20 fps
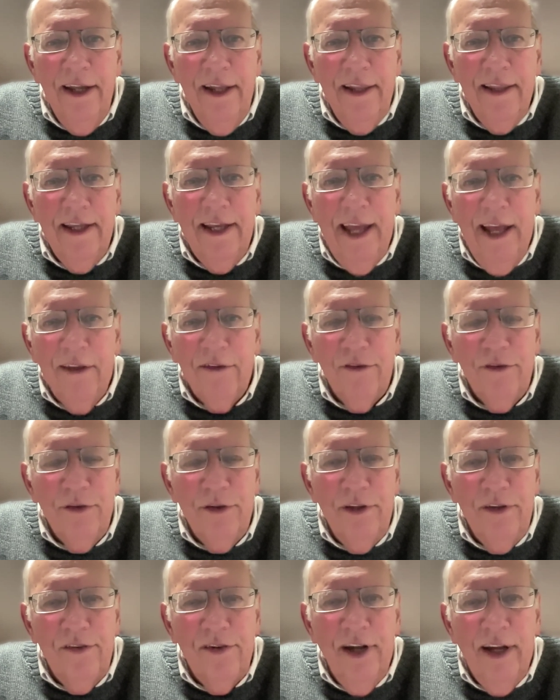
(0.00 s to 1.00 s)
the council
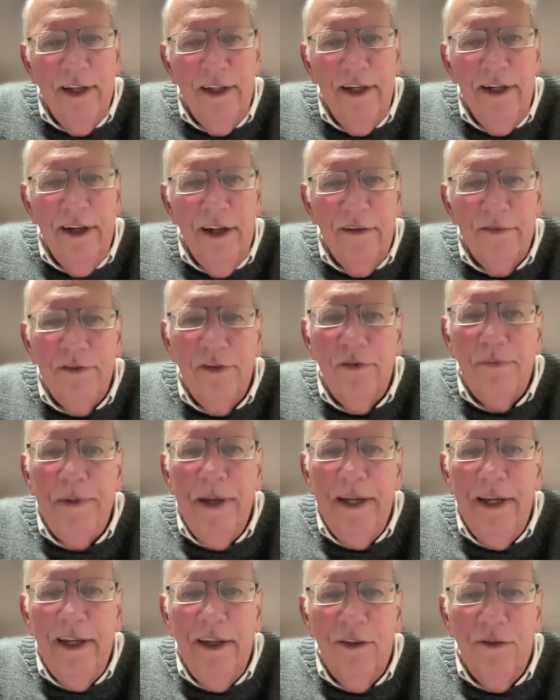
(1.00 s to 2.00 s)
decided, after
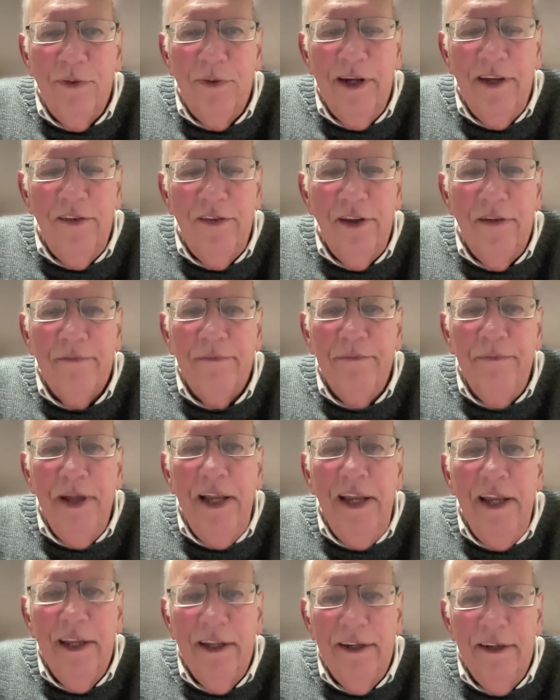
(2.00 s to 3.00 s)
spending 27
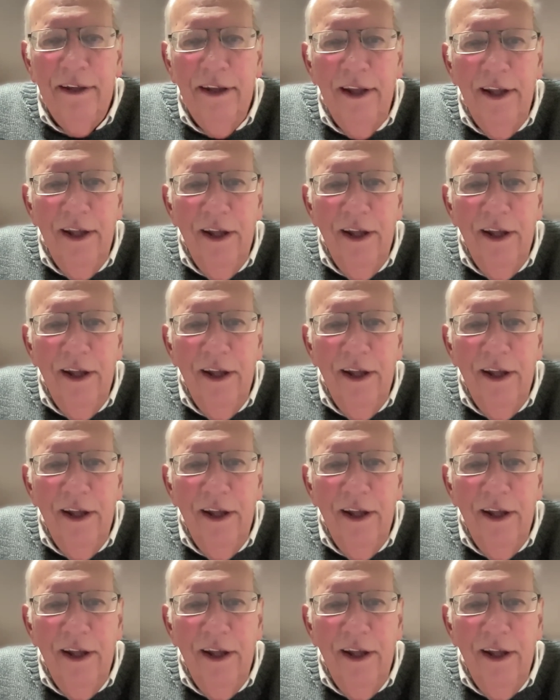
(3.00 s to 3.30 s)
million